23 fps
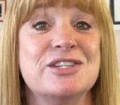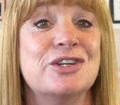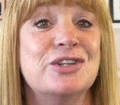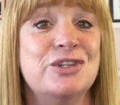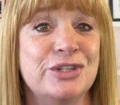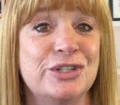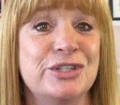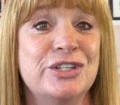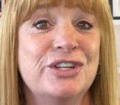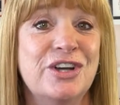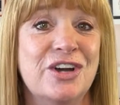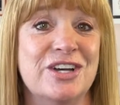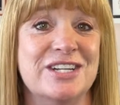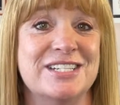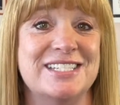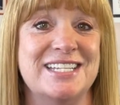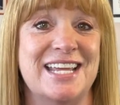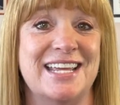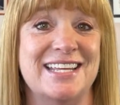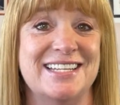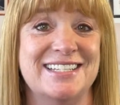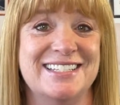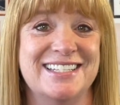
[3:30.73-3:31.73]
good
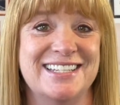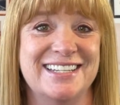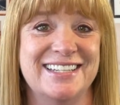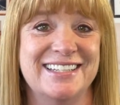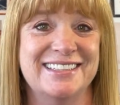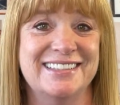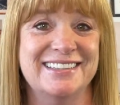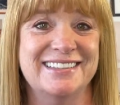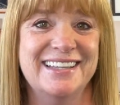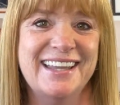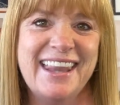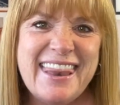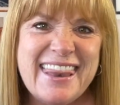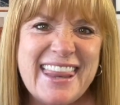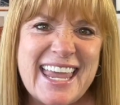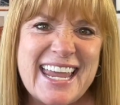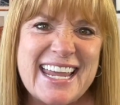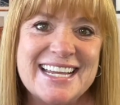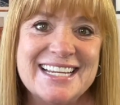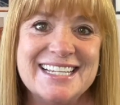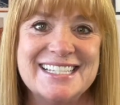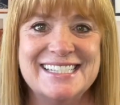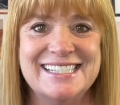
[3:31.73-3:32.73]
content.
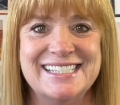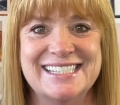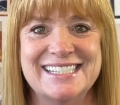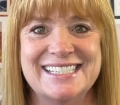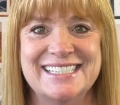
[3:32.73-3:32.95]
Thanks.